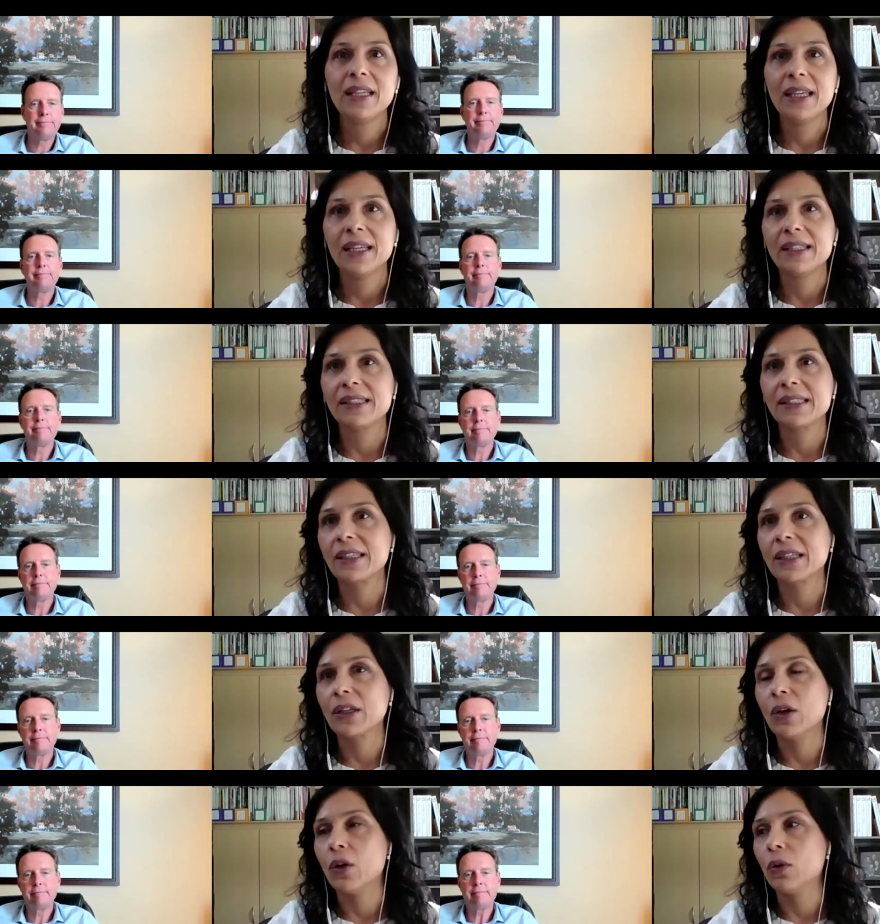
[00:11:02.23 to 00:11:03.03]
Speaker 1: it's
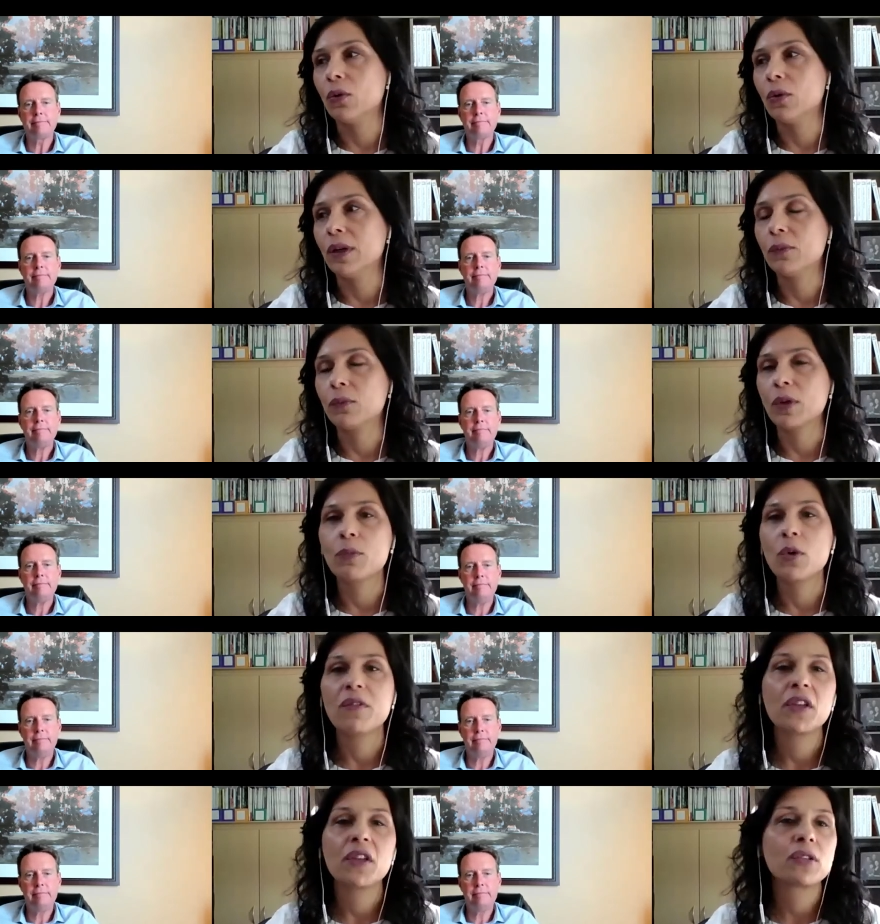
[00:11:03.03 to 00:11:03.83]
you know
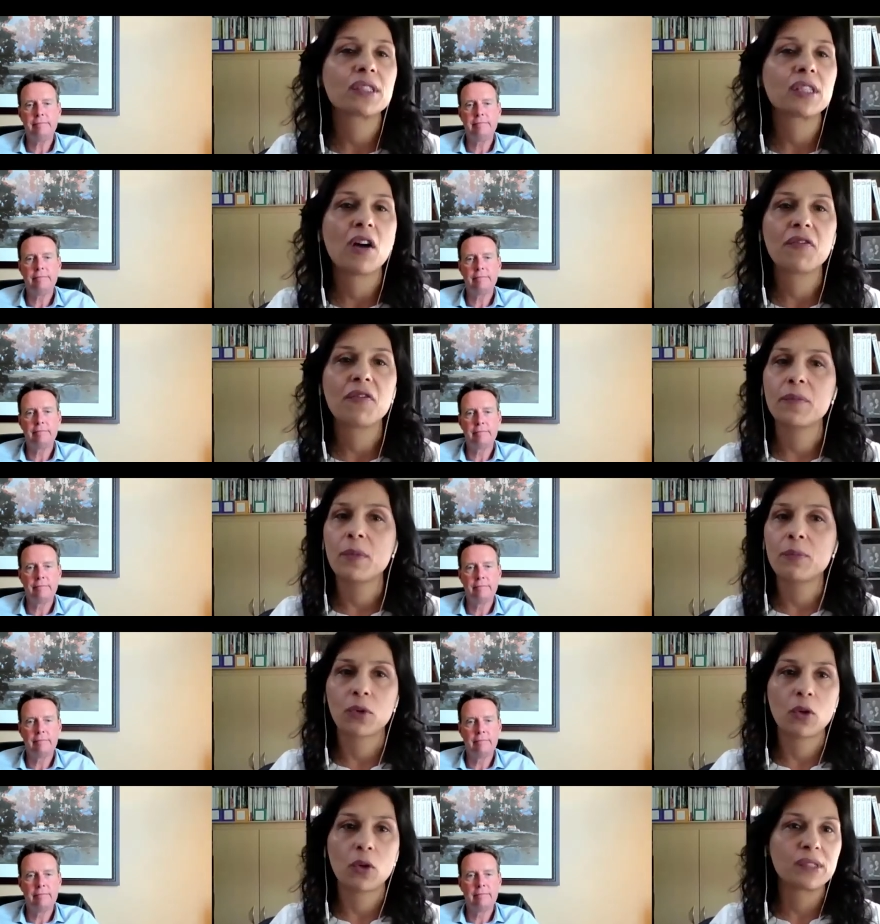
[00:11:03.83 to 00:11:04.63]
removing yourself from the
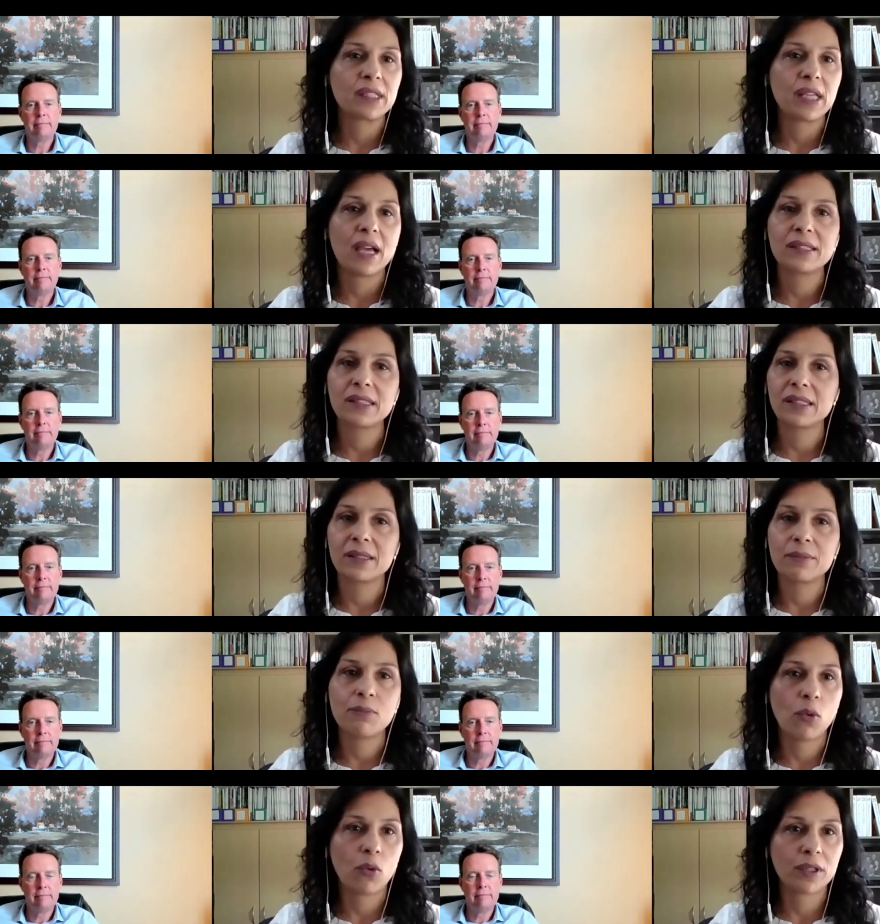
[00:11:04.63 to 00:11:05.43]
process is
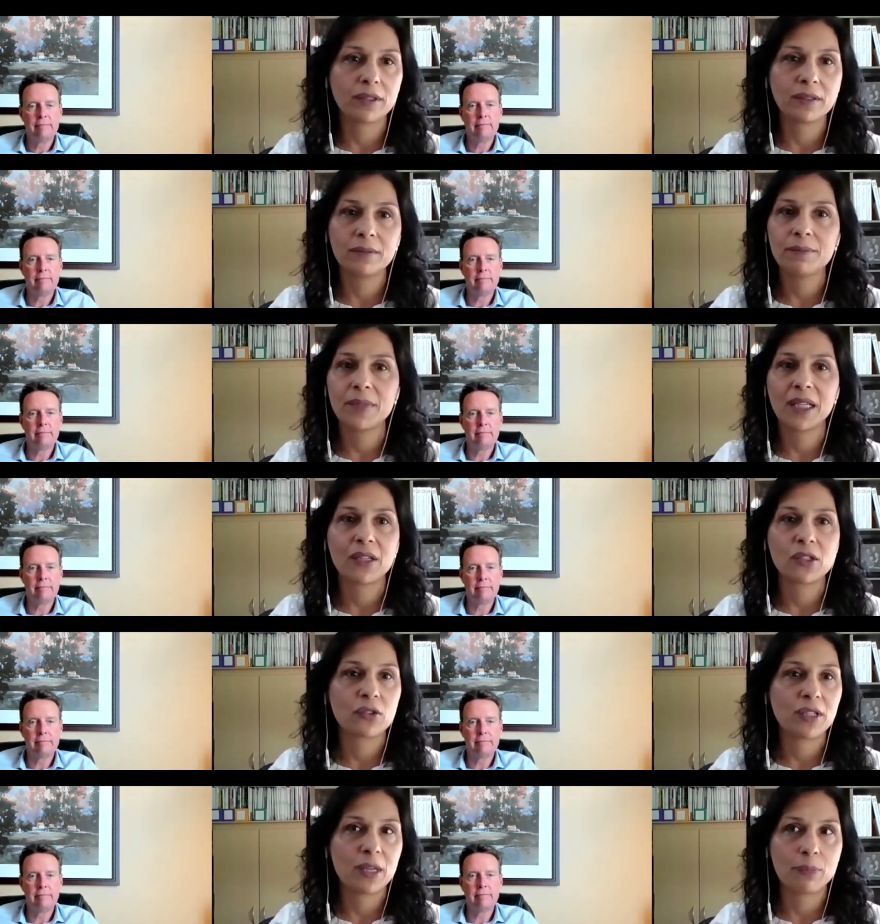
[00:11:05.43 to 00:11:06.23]
important
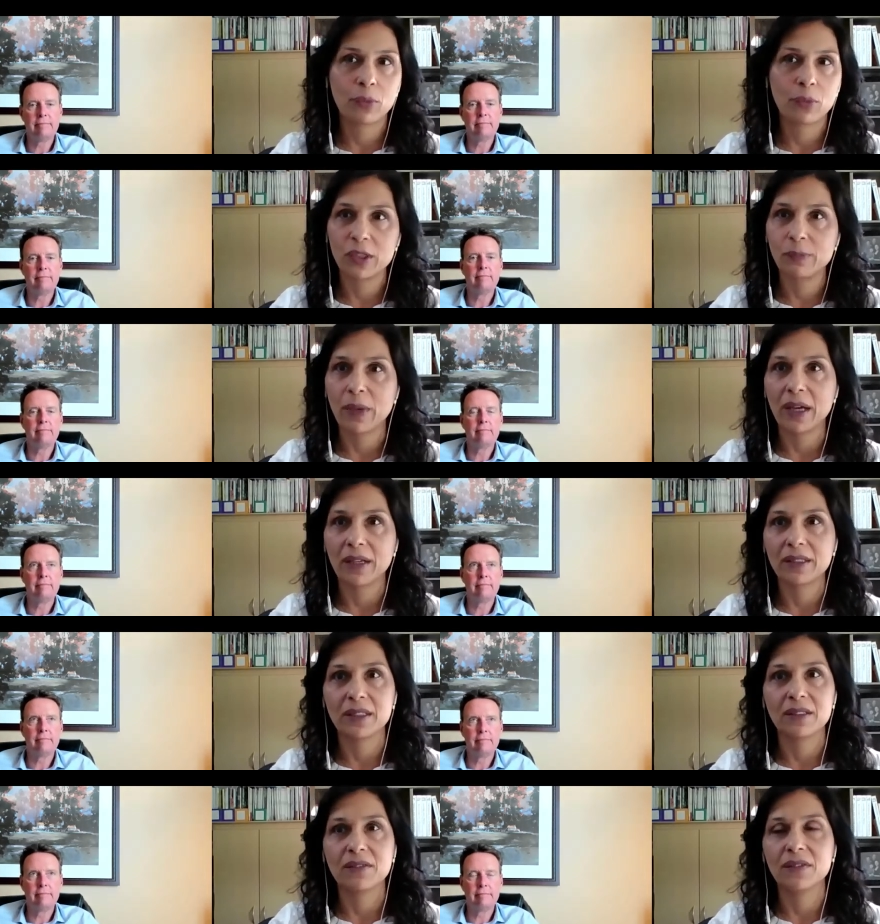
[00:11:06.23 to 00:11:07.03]
because you need
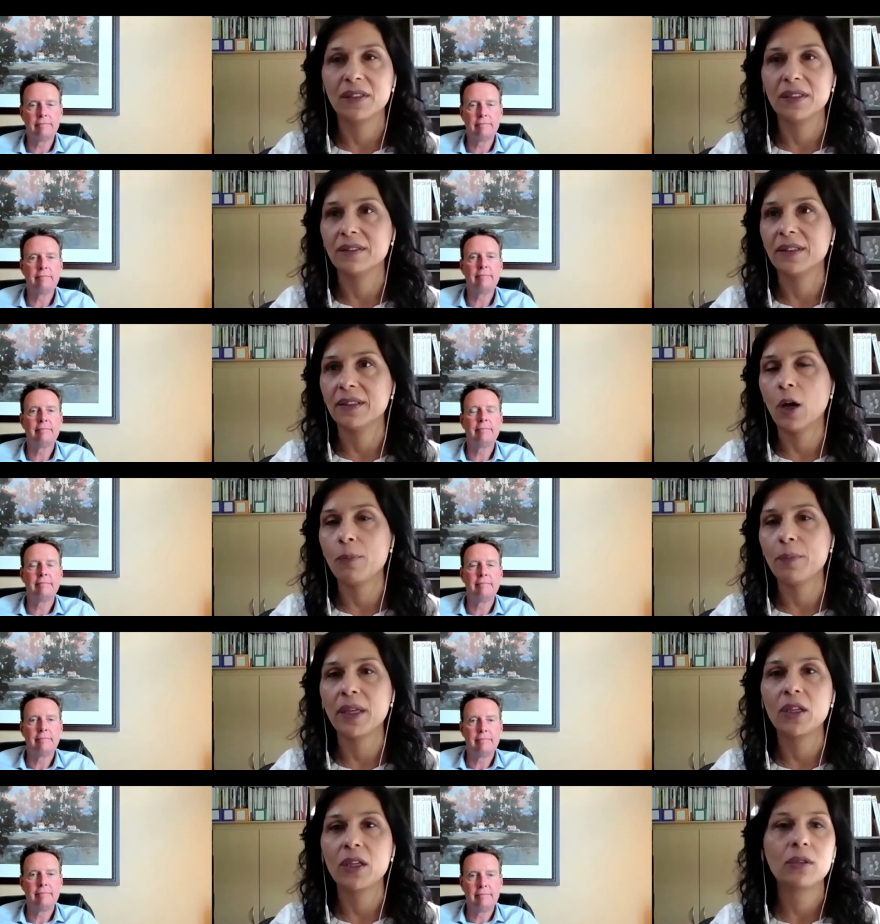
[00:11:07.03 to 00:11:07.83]
perspective and
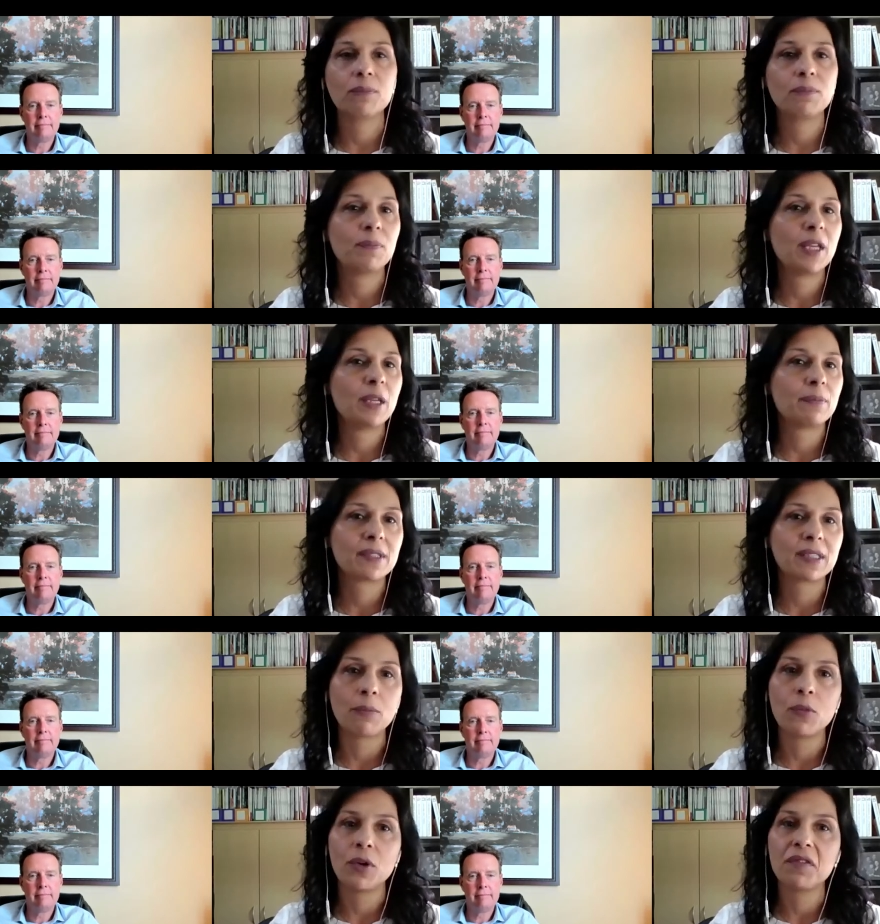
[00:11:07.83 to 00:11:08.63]
helping pe-
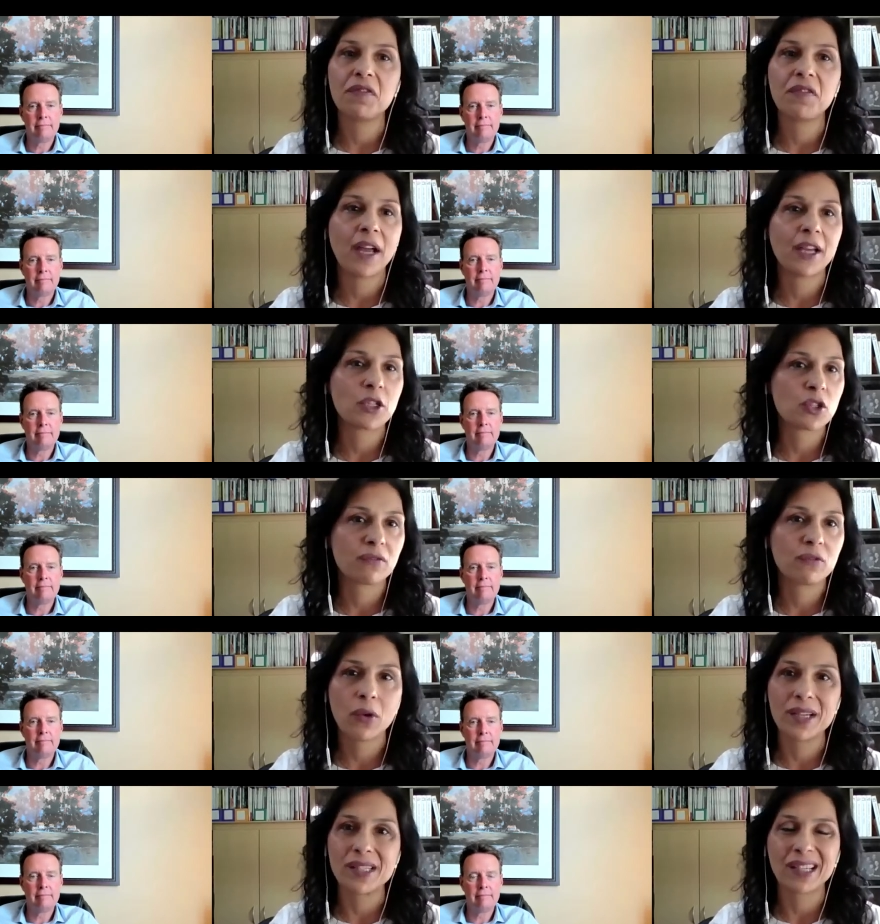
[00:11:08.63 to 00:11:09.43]
someone find your
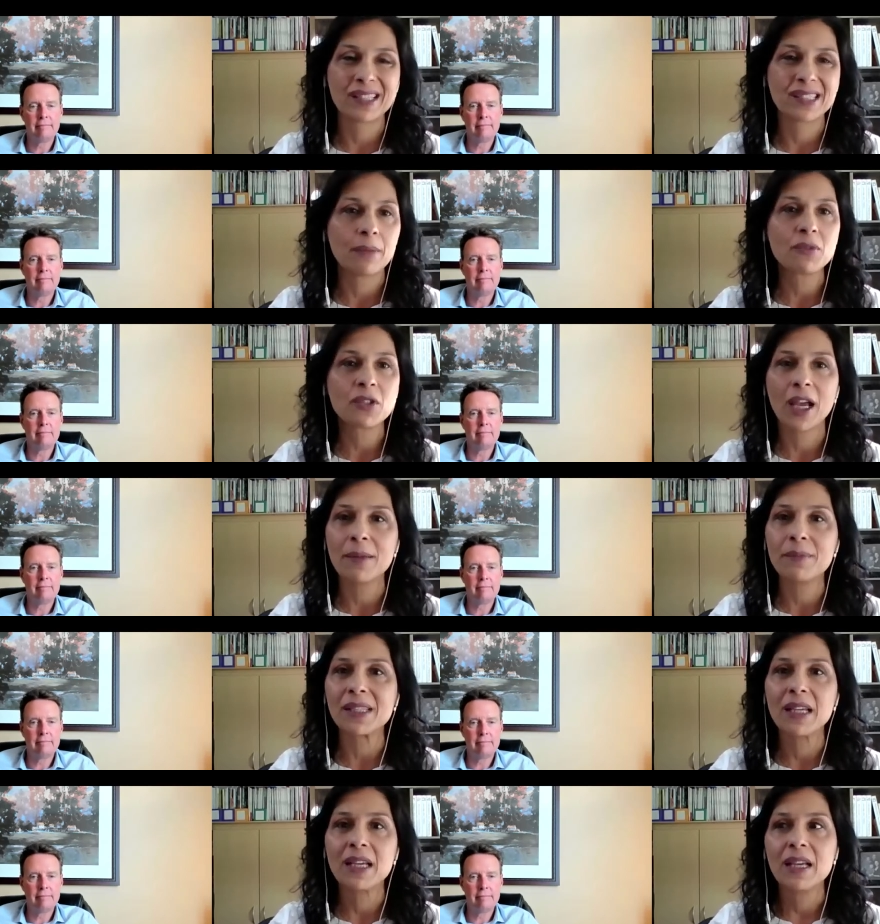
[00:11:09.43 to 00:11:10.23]
voice because
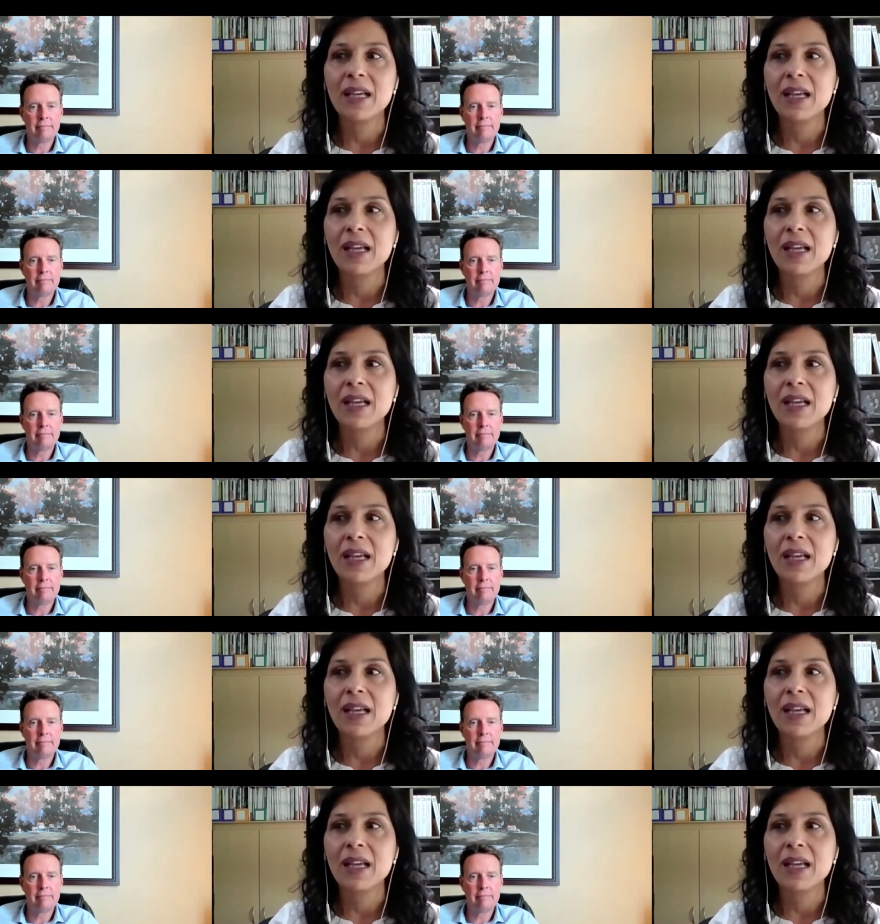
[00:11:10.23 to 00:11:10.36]
sometimes